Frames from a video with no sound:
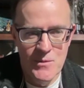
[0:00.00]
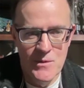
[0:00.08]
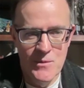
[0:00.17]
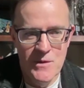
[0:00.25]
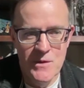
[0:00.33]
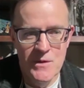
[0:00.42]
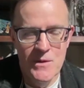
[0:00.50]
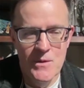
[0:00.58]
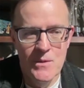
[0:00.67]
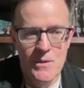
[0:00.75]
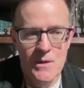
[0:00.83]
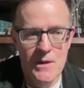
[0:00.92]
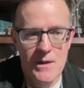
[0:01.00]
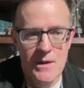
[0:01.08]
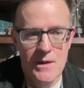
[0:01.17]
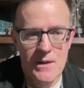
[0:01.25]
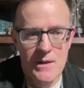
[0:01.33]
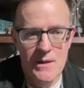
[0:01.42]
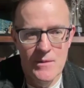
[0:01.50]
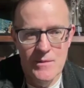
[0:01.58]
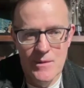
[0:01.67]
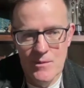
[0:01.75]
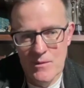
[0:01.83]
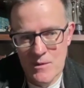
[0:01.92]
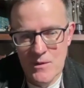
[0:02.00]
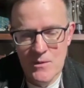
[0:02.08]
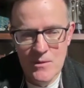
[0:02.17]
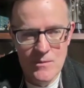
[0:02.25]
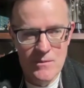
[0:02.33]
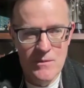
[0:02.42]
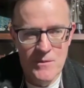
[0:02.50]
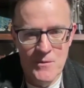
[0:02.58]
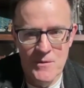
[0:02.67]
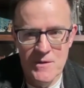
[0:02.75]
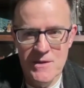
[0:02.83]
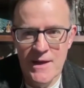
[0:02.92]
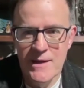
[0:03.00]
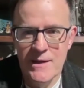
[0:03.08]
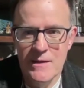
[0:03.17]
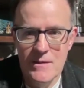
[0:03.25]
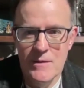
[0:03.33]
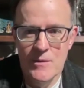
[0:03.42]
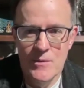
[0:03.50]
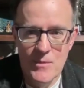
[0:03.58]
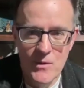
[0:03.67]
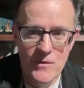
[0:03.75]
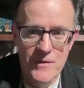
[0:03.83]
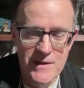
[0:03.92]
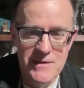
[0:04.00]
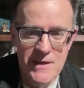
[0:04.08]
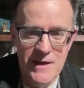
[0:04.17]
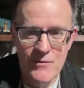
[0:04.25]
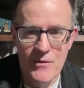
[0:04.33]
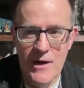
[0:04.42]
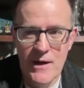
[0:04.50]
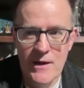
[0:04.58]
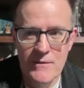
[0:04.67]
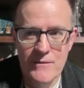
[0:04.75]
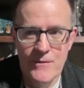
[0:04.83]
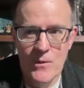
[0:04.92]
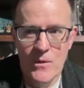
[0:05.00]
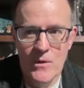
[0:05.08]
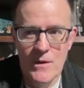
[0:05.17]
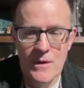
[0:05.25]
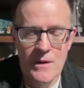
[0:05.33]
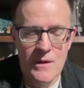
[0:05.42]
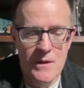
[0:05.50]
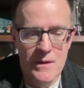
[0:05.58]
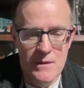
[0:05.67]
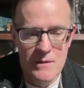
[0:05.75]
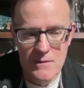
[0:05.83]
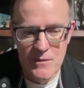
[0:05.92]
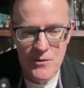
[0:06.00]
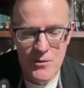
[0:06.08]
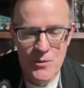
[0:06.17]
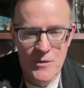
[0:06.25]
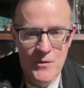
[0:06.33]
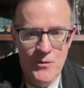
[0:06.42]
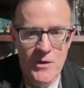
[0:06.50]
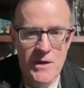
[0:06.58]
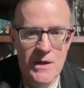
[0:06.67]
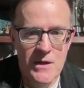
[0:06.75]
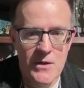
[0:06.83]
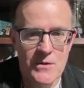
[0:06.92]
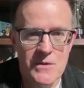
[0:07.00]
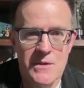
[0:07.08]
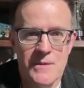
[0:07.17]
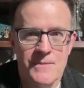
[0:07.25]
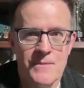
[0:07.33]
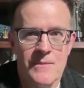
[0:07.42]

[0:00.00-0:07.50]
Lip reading: we would do we would do 30-second little movies that ran for 2 or 3 years.